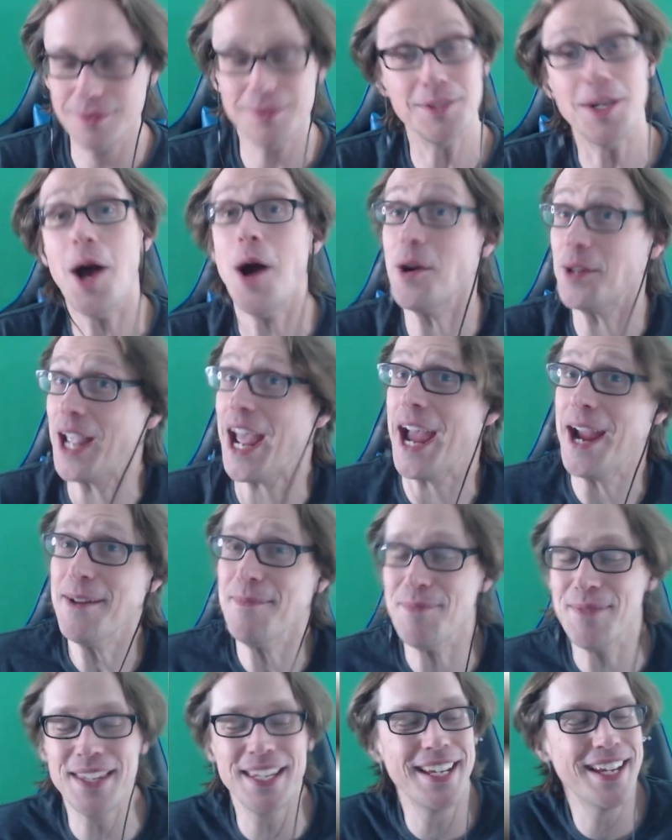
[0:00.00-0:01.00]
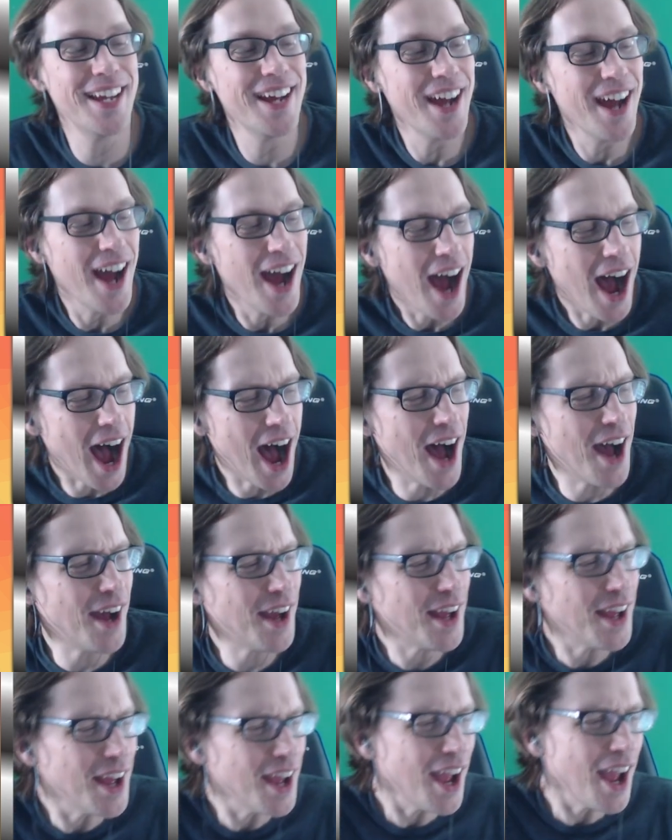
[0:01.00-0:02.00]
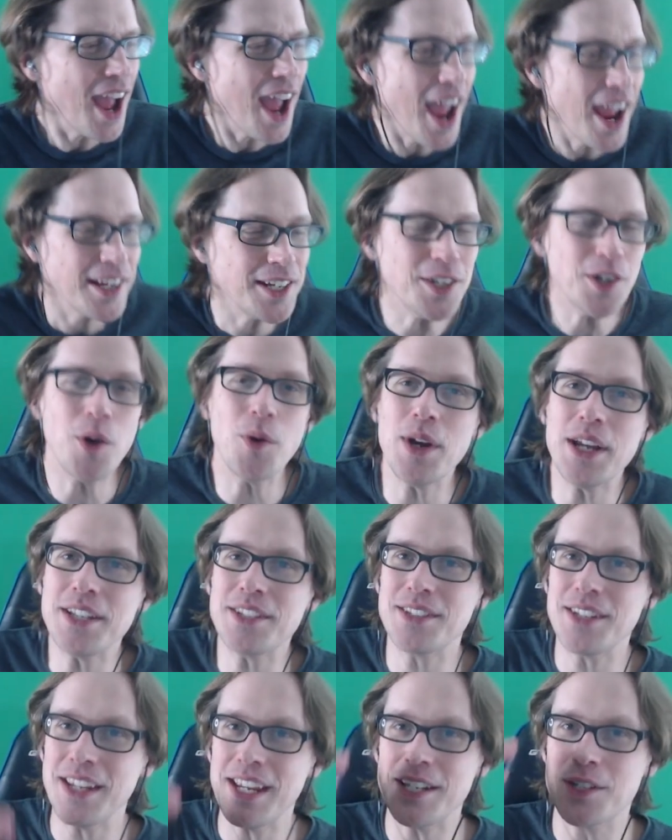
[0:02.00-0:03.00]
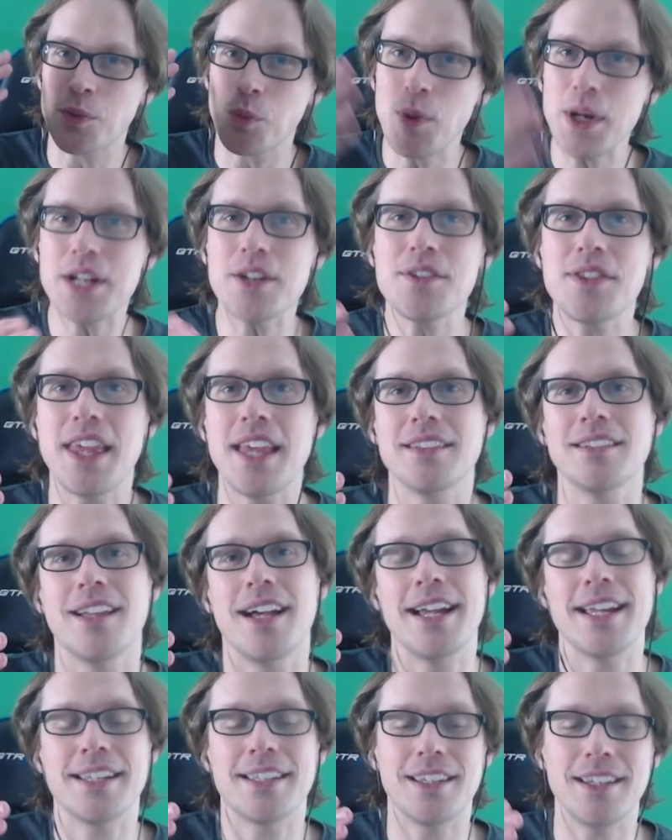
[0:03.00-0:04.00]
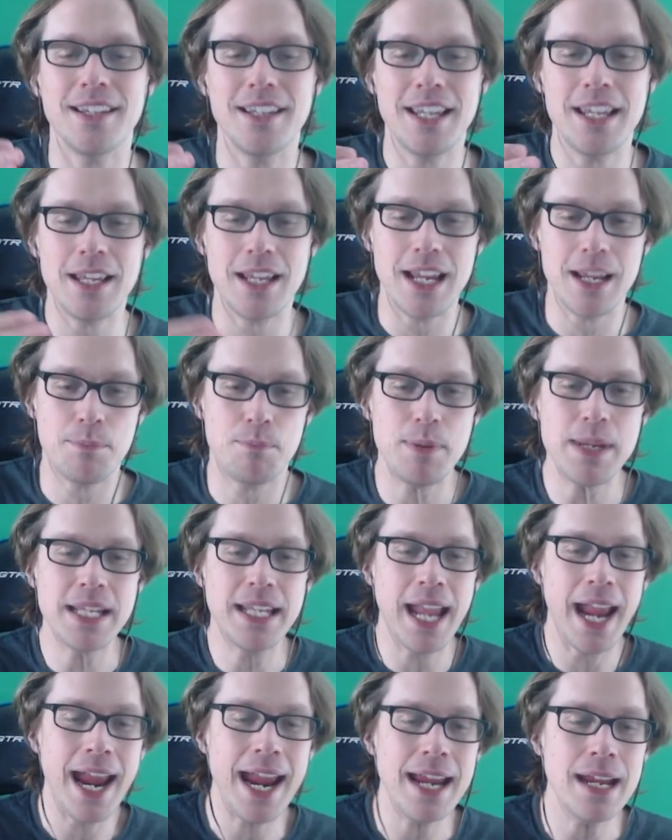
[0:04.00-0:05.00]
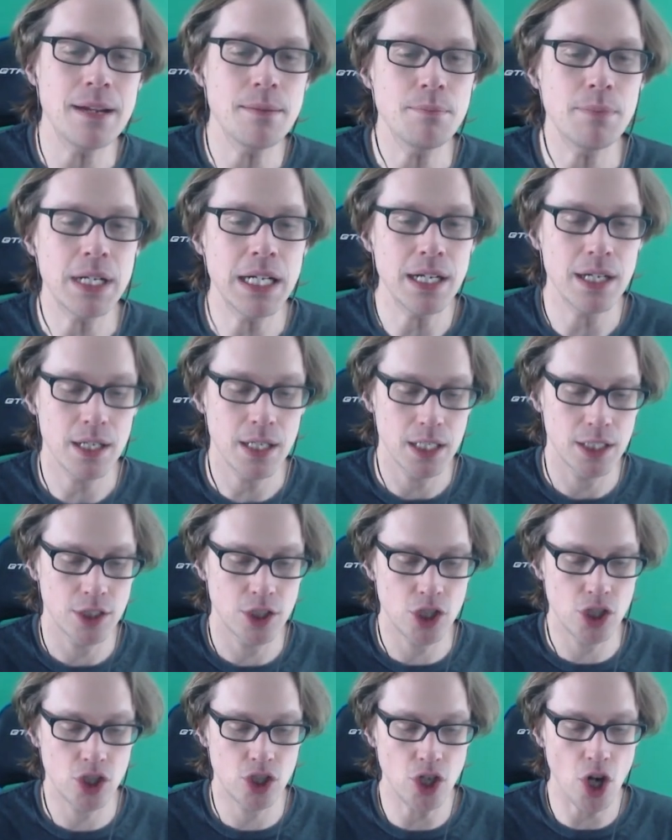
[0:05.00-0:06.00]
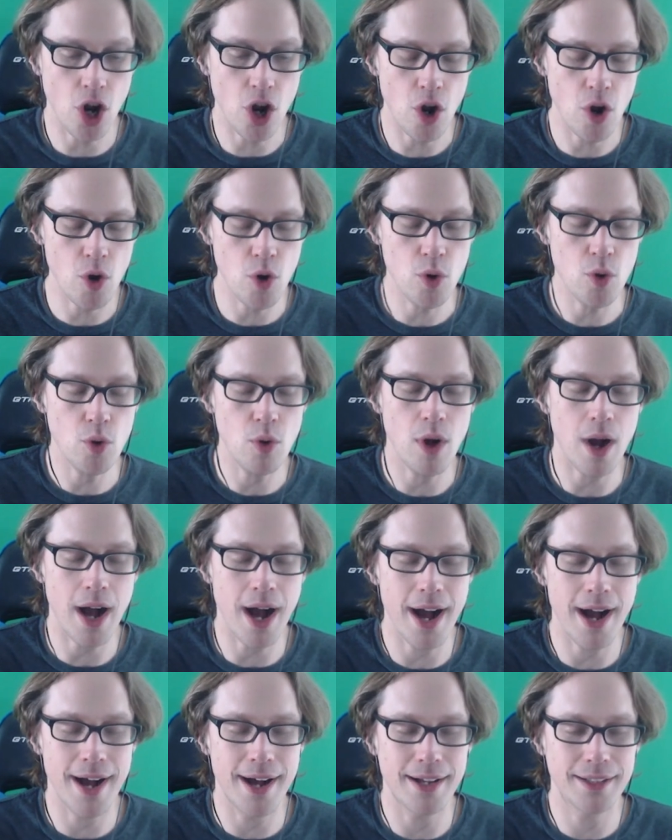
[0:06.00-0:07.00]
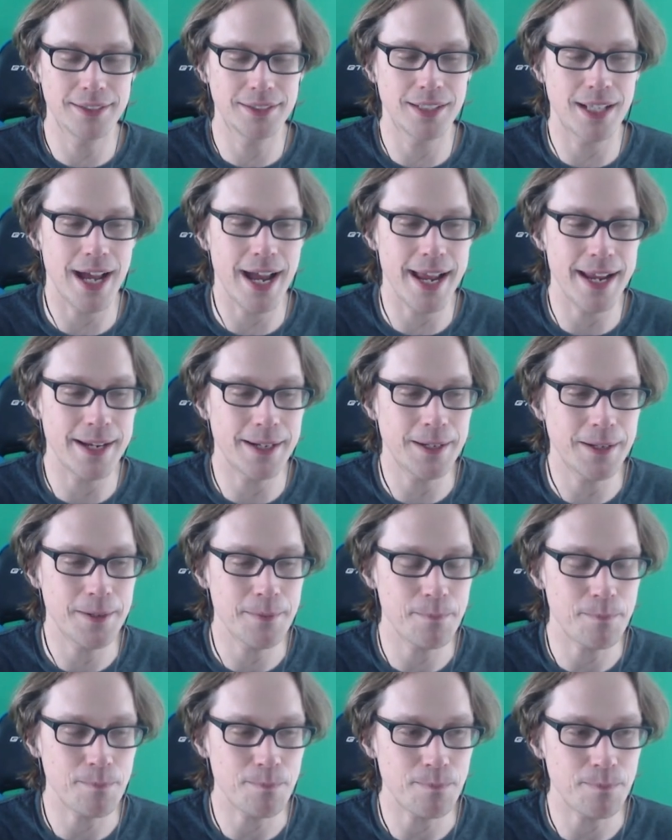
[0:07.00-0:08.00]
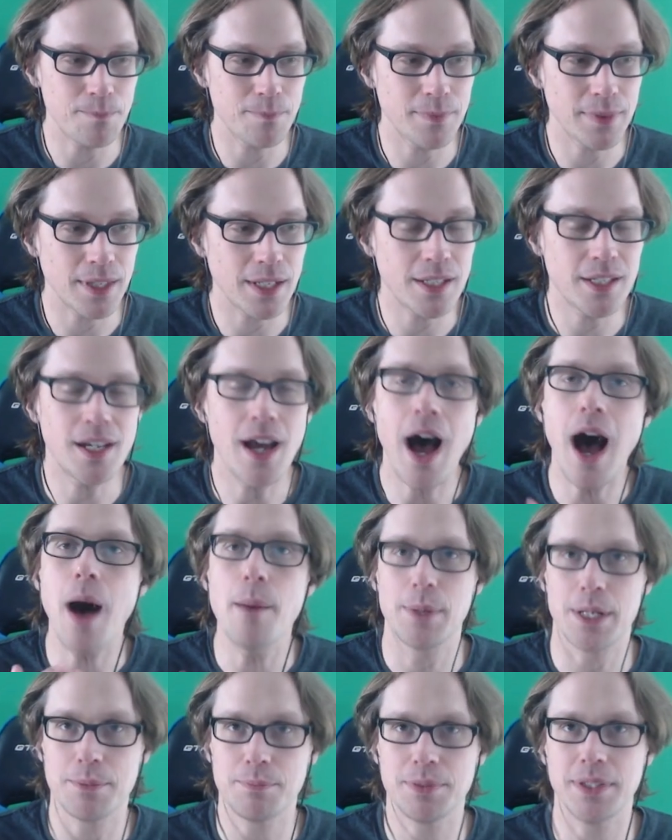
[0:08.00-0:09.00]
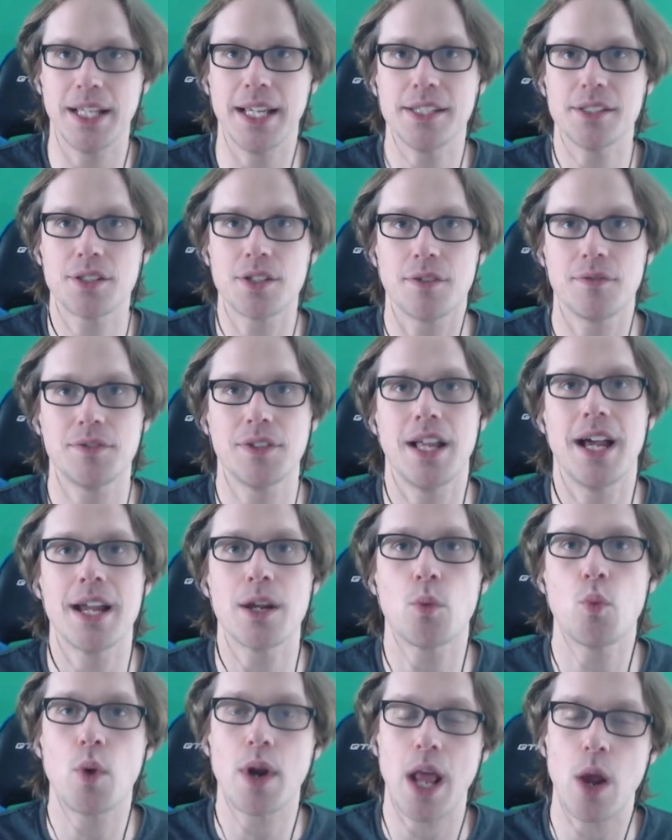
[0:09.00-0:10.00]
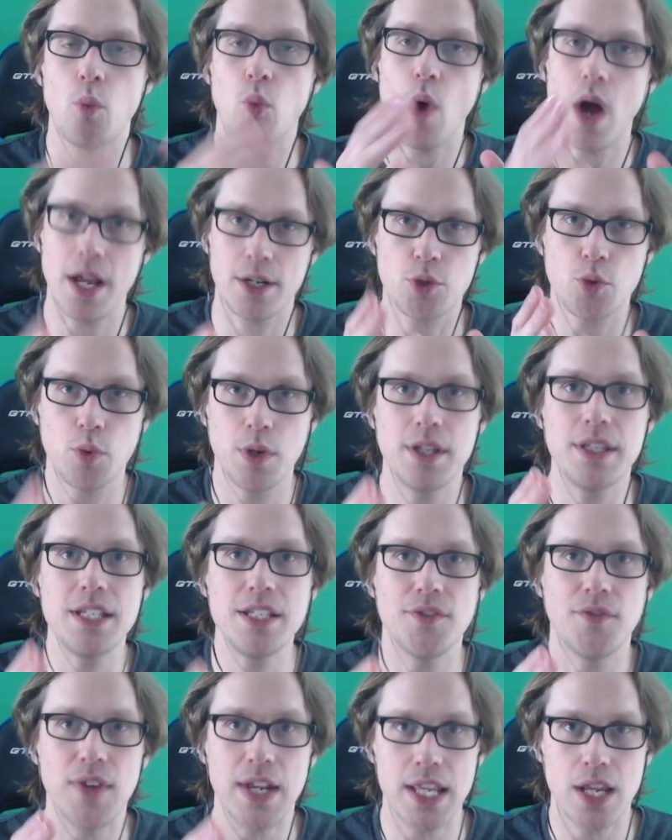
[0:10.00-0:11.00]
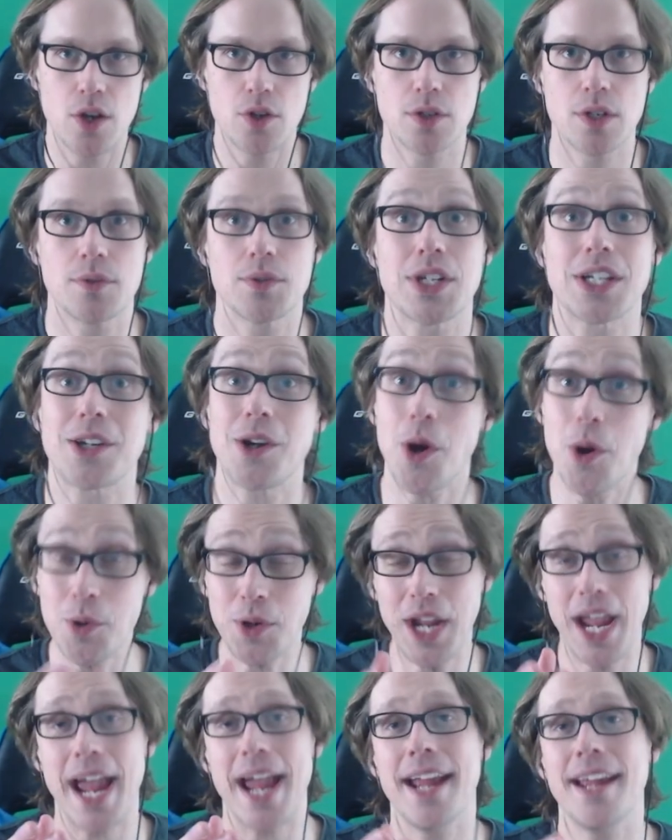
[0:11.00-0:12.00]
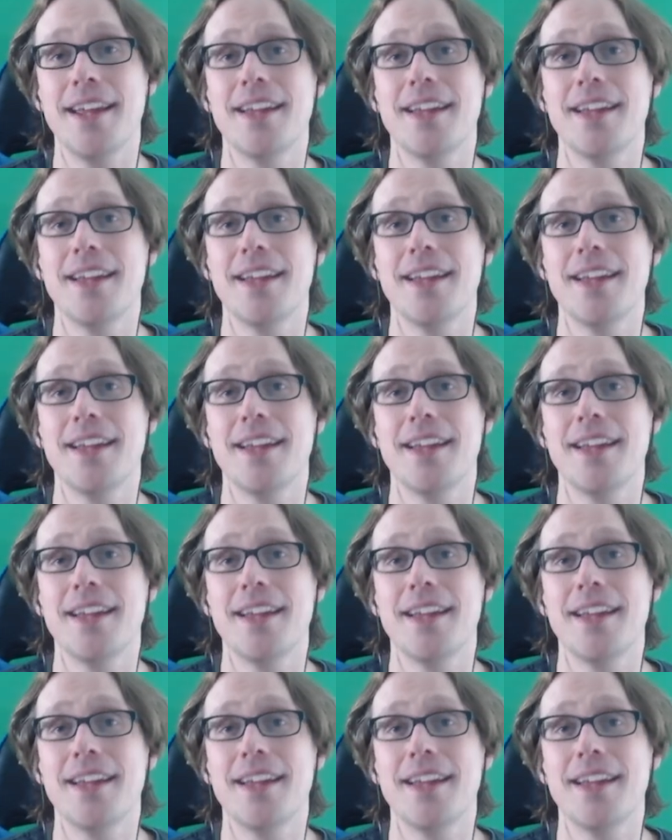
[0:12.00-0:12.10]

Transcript: Okay. Uh, it's weird that like it became so like commonplace of like when I watched one of these videos, I was like, okay,